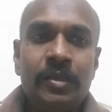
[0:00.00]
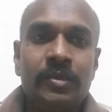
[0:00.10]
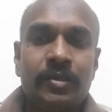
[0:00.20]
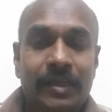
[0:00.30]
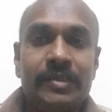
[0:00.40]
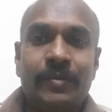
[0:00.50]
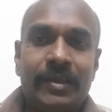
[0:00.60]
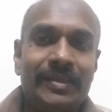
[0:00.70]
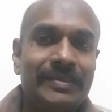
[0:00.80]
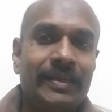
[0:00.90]
So that is why
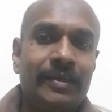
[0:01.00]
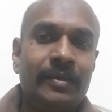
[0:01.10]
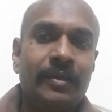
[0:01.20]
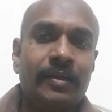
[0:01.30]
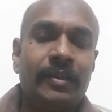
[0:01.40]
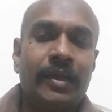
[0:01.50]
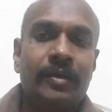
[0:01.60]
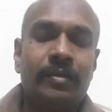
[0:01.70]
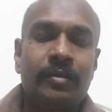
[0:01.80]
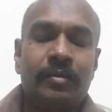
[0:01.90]
I said that
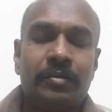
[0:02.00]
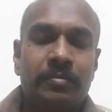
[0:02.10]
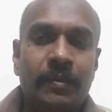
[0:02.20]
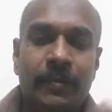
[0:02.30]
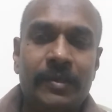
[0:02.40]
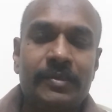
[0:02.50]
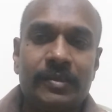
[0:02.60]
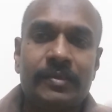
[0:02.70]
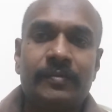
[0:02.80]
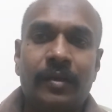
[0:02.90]
the
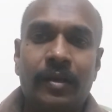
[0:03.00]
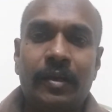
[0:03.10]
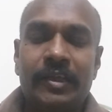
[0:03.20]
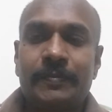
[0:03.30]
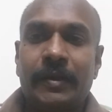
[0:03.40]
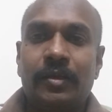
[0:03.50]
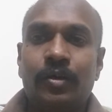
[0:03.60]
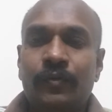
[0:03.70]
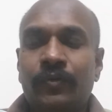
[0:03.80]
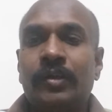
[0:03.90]
prices are expected
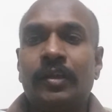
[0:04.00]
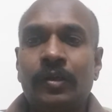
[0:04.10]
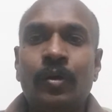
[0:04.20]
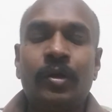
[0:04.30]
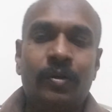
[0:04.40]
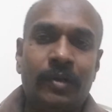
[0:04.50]
to further go down.